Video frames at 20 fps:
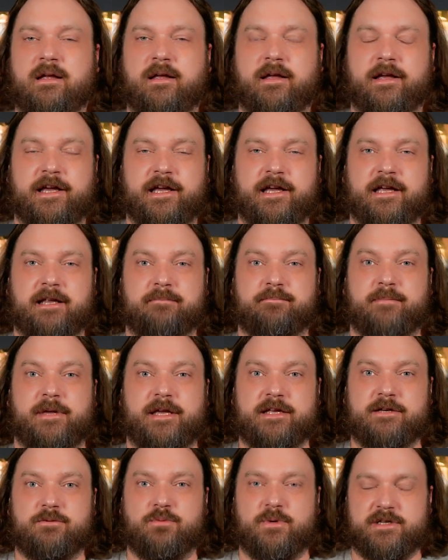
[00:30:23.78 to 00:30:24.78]
and
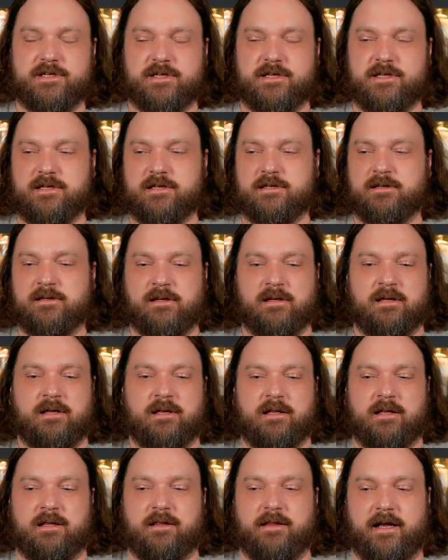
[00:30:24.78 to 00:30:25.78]
made whiskey
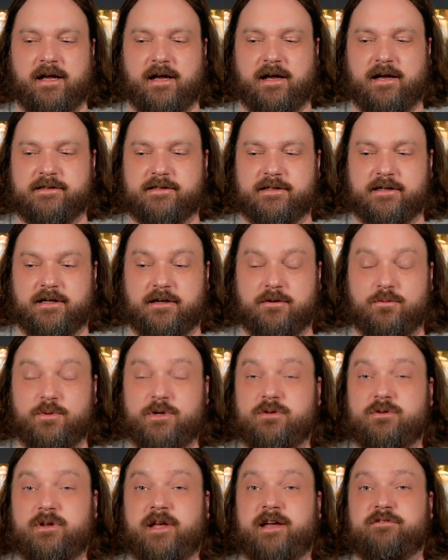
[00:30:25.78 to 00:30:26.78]
that we
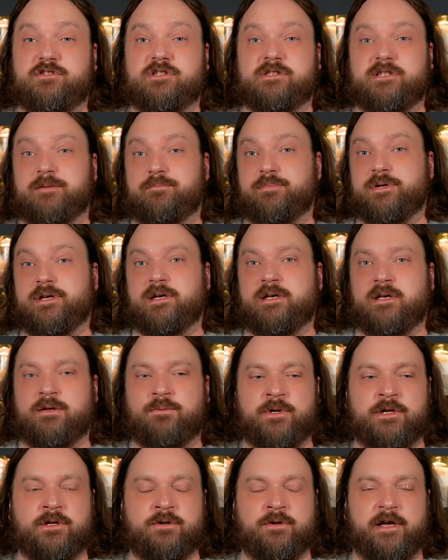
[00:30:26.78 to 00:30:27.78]
don't have to nitpick and
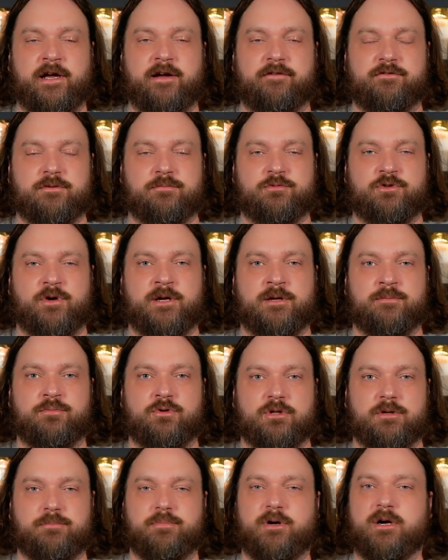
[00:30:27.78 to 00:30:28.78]
we don't have to try to
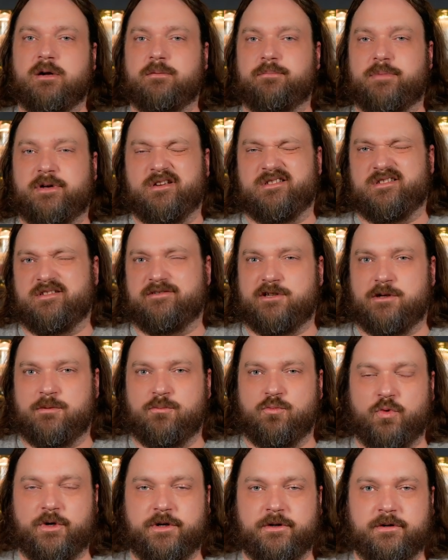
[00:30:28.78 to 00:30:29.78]
pull apart because of
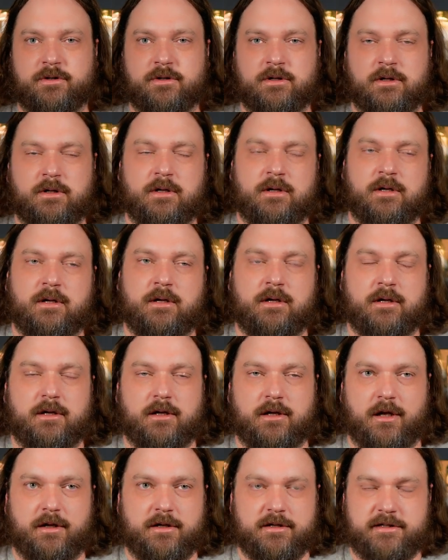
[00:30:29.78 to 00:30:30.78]
some weird
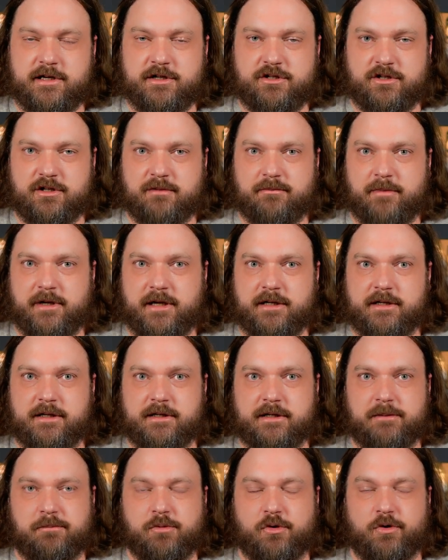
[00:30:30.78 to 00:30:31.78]
decision made in
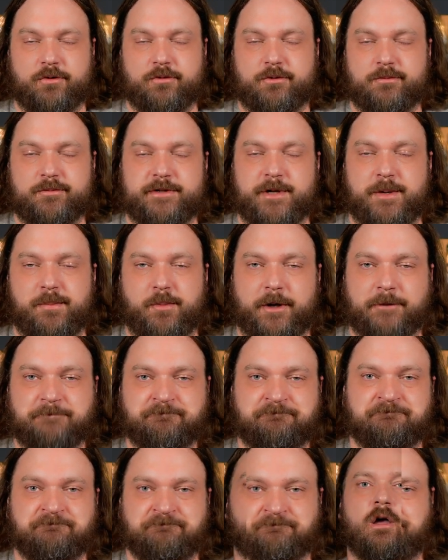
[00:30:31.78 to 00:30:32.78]
a boardroom somewhere.
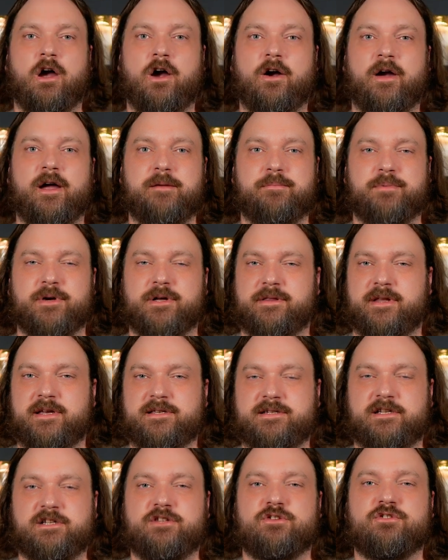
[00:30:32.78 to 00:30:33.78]
All right, but that's
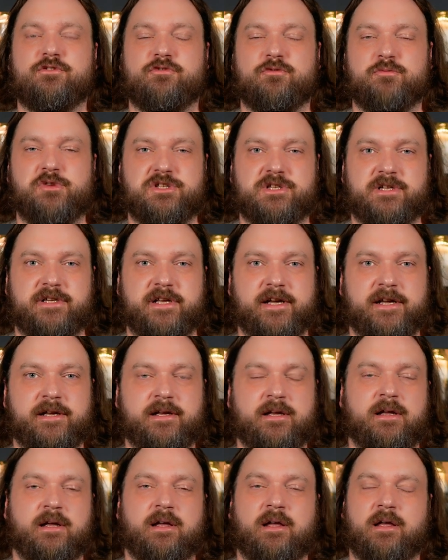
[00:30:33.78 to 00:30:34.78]
going to do it for me today.
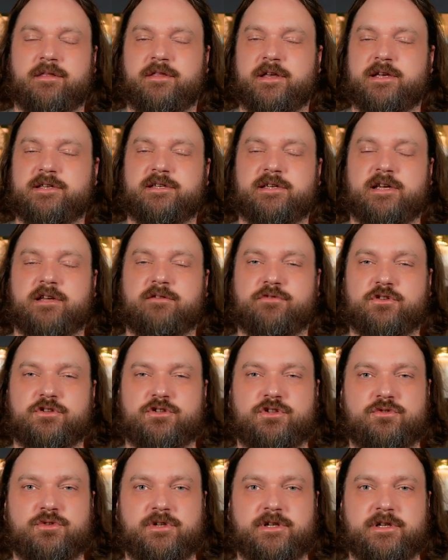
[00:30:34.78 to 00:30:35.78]
Thanks again for
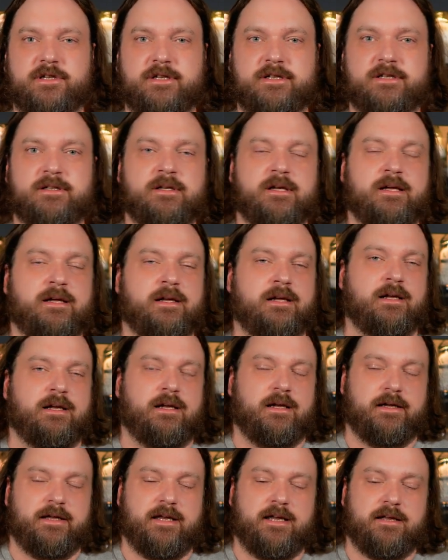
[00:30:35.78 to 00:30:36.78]
tuning in.
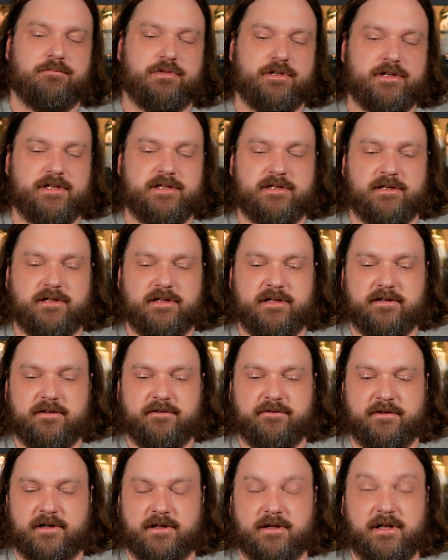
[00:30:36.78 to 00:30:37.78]
Again, please
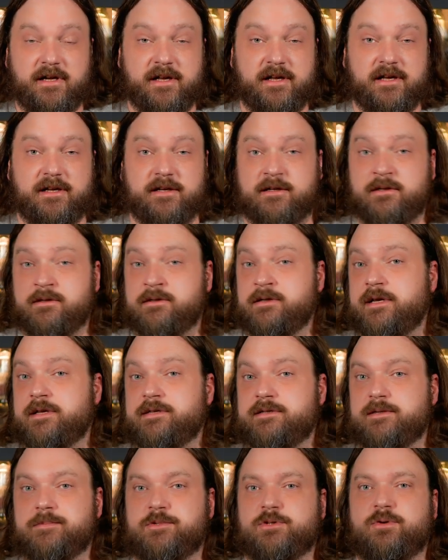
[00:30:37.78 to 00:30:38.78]
leave a like,
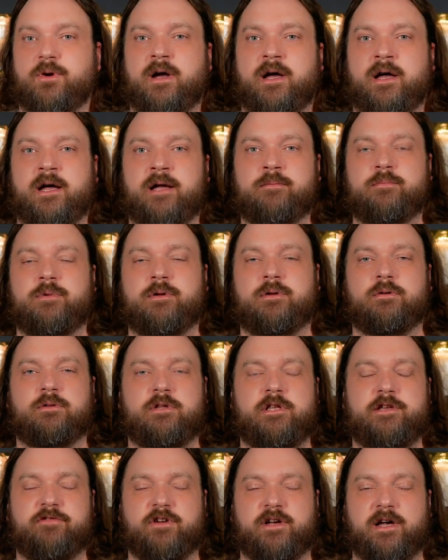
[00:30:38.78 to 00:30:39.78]
hit subscribe,
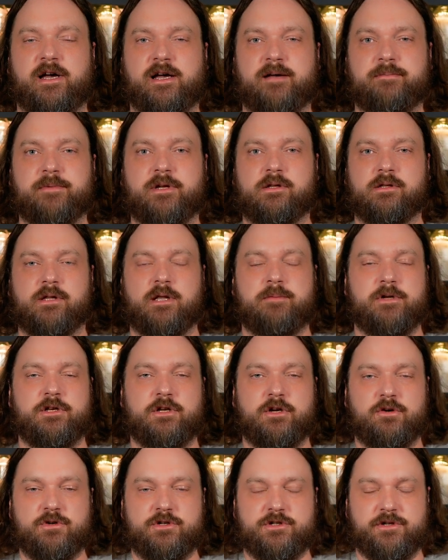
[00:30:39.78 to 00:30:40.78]
leave a comment, let me
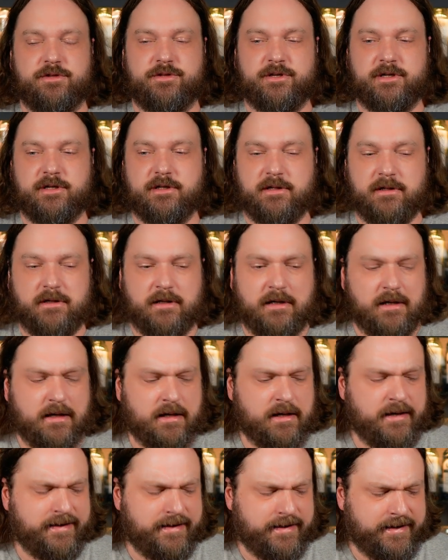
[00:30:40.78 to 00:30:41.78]
know what you think.
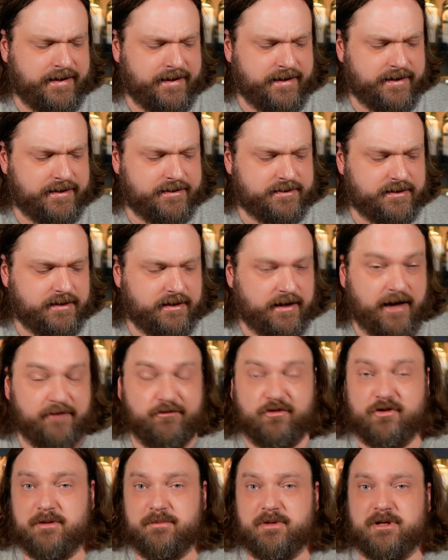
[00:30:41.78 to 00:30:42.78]
And I've
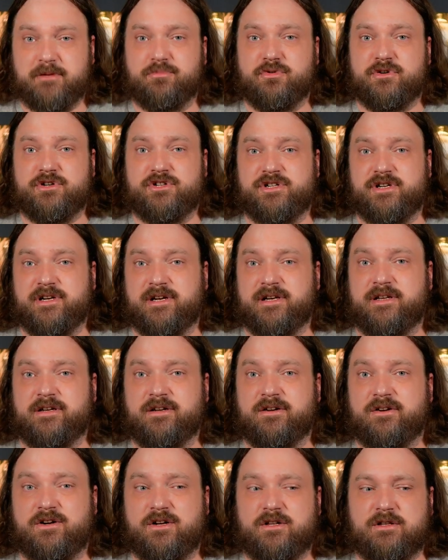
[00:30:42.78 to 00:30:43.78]
really been appreciating
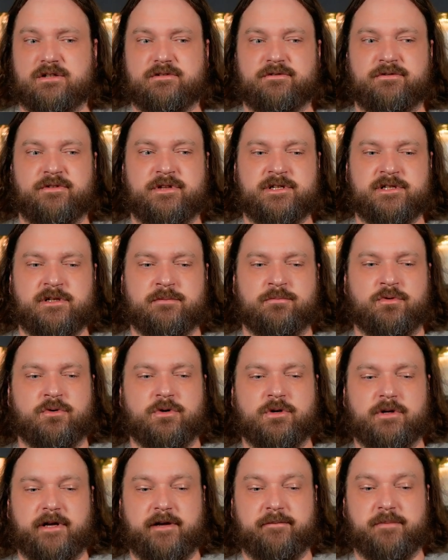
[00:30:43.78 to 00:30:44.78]
all of the
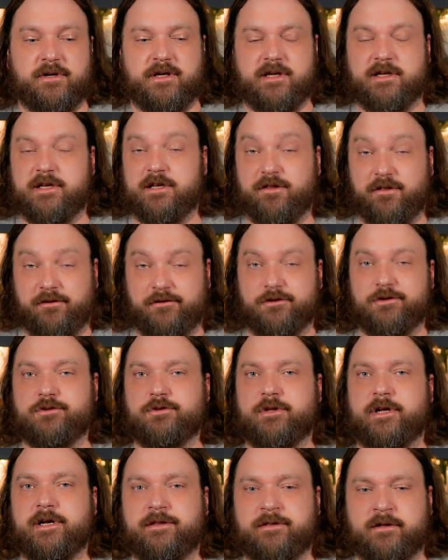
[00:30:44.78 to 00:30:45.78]
support I've been getting through,
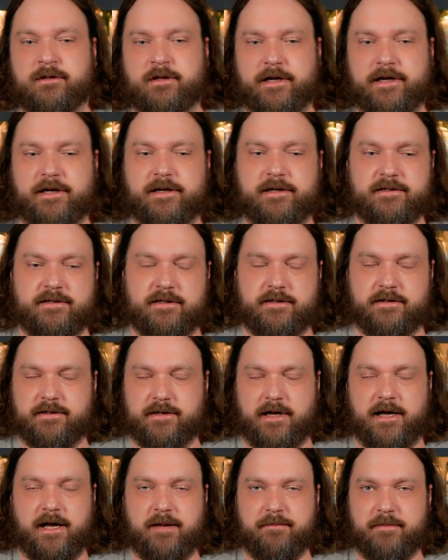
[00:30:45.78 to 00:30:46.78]
like the likes and the
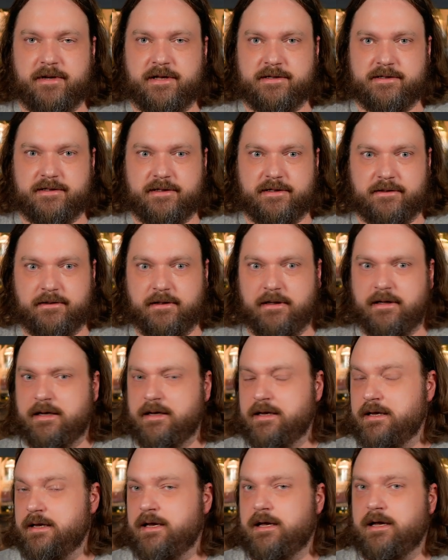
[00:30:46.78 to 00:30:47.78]
comments. And
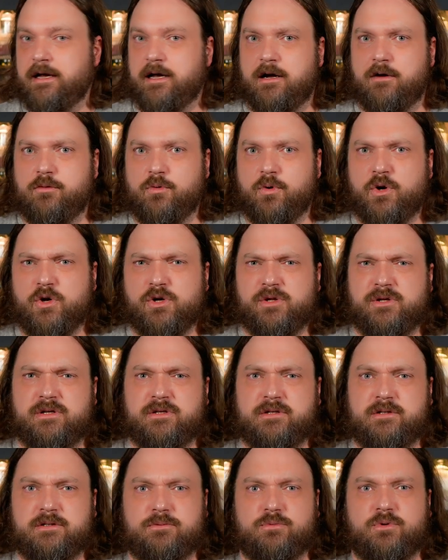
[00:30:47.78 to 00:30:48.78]
we're in
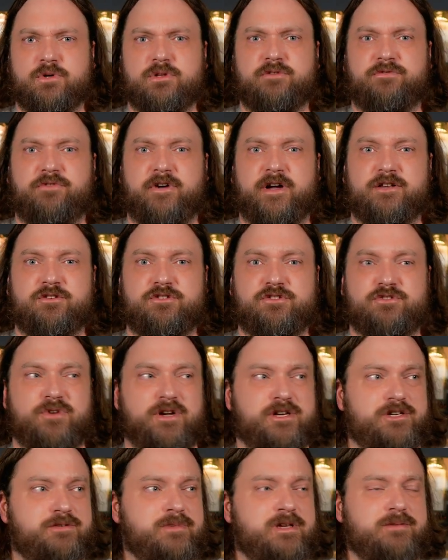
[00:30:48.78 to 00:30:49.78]
the final
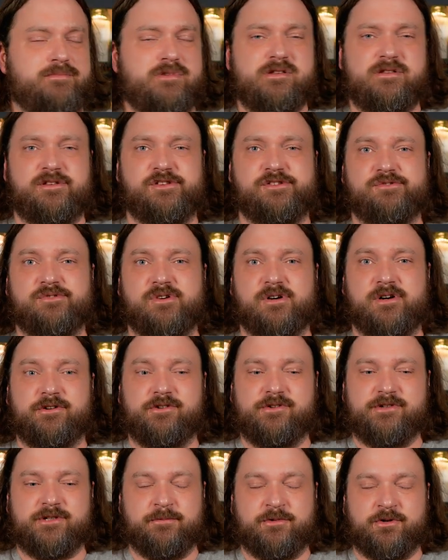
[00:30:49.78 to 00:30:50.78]
stretch, maybe to
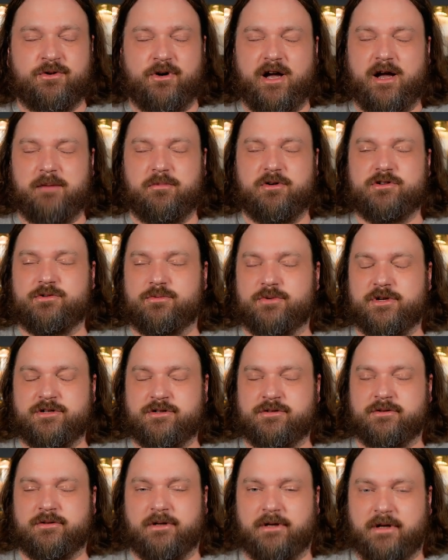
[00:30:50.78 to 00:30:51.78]
100 subscribers,
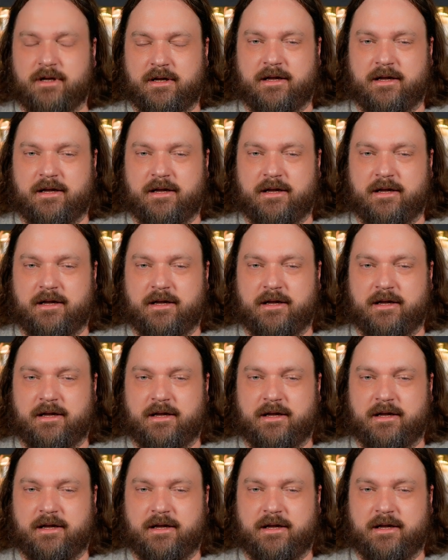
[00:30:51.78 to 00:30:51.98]
which, hey,